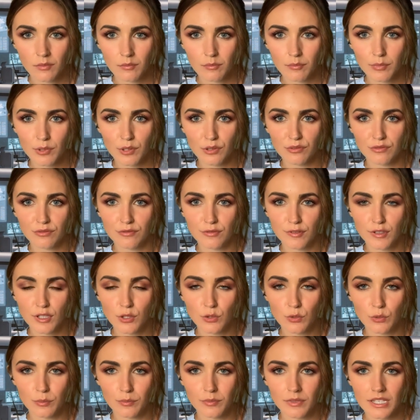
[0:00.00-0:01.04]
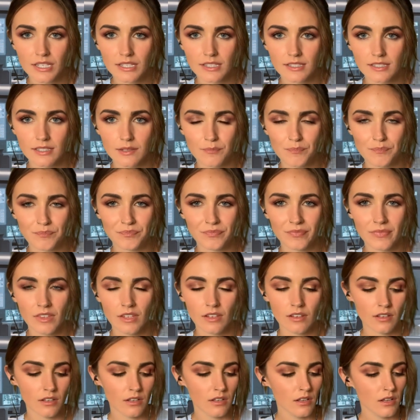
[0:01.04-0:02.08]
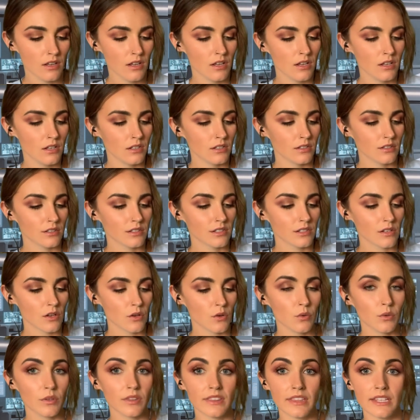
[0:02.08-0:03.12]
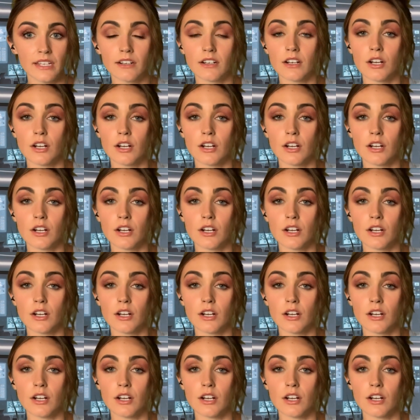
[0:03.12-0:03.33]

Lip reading: Perfume, yes. So there